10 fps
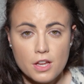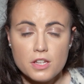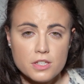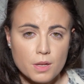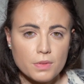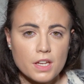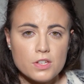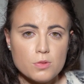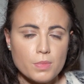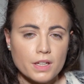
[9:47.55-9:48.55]

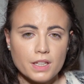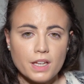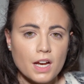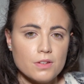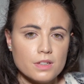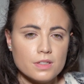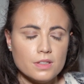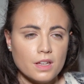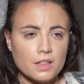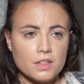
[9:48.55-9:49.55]
Sometimes you might encounter
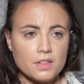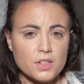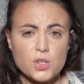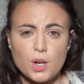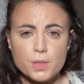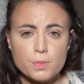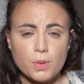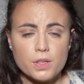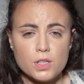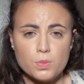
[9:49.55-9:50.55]
that the trouble
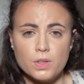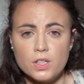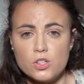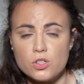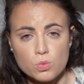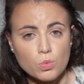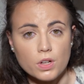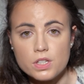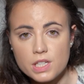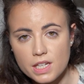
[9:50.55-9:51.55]
spot is really just
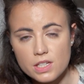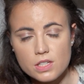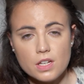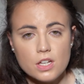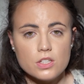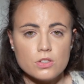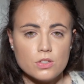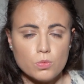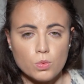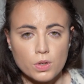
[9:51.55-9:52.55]
one change,
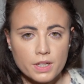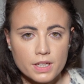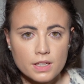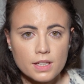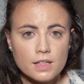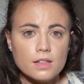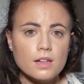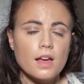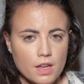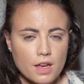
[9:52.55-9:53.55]
so work it a
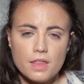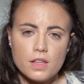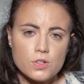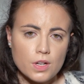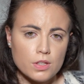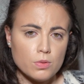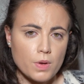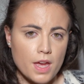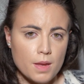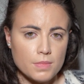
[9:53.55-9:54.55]
little, and then try to
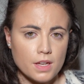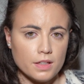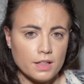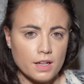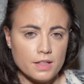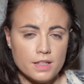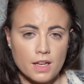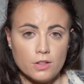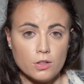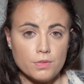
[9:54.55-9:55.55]
aim that at the
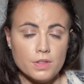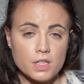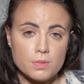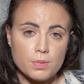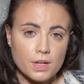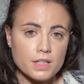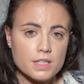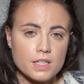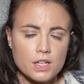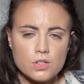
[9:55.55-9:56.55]
end of this
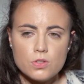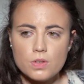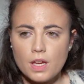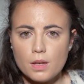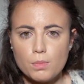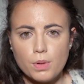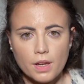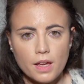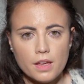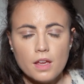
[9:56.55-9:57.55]
practice session you can
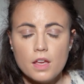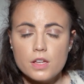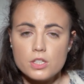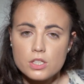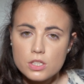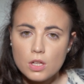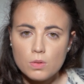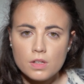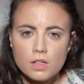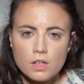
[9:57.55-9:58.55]
play
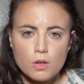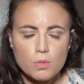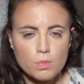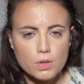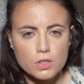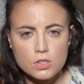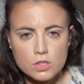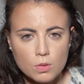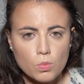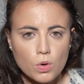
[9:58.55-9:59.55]
slowly spot
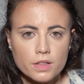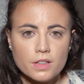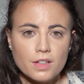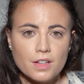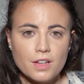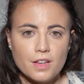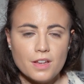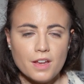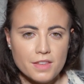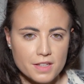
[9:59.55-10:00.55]
somewhat,
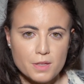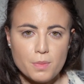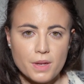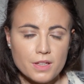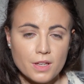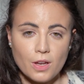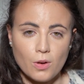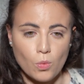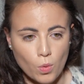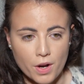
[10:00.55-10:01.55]
anticipating
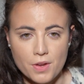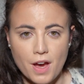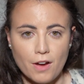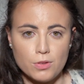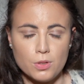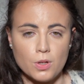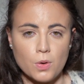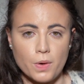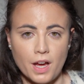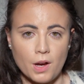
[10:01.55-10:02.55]
where you have to
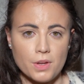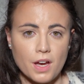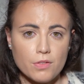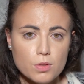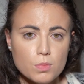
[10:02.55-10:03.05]
go and how you have to